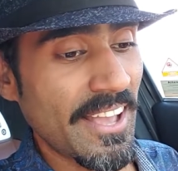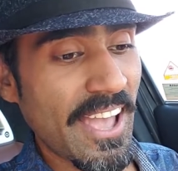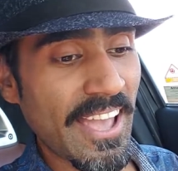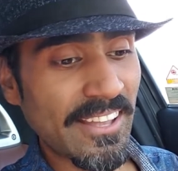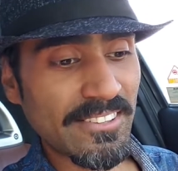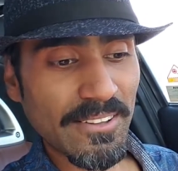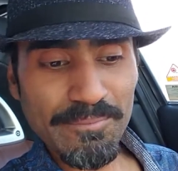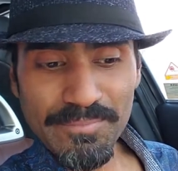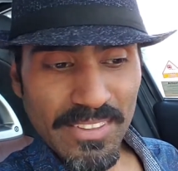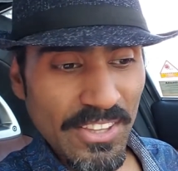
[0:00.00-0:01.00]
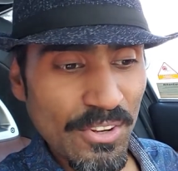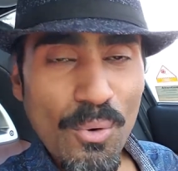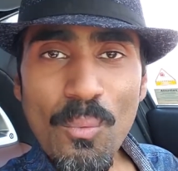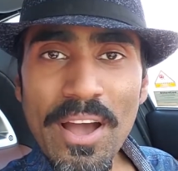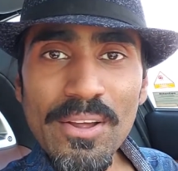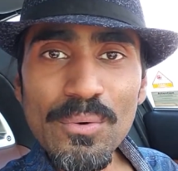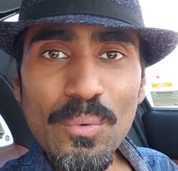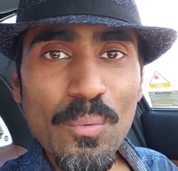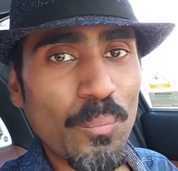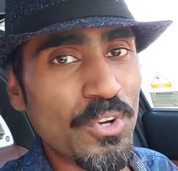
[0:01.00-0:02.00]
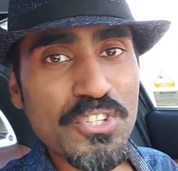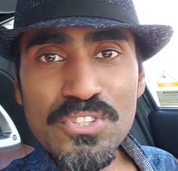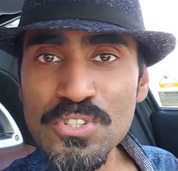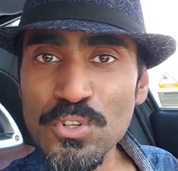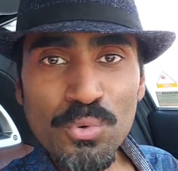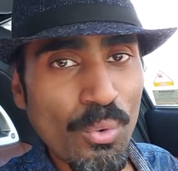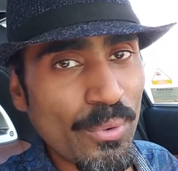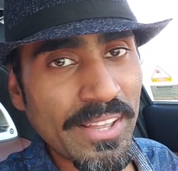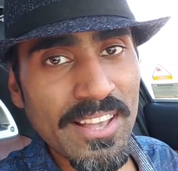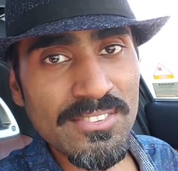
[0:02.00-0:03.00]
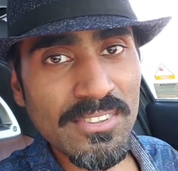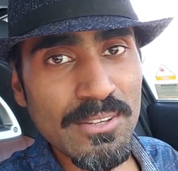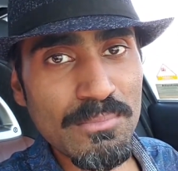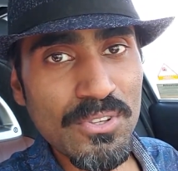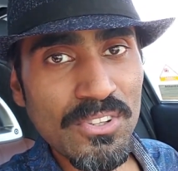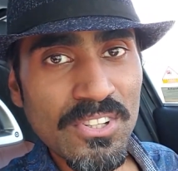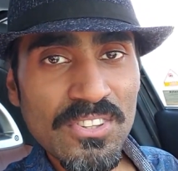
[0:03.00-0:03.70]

And you know what? we're just growing as a community.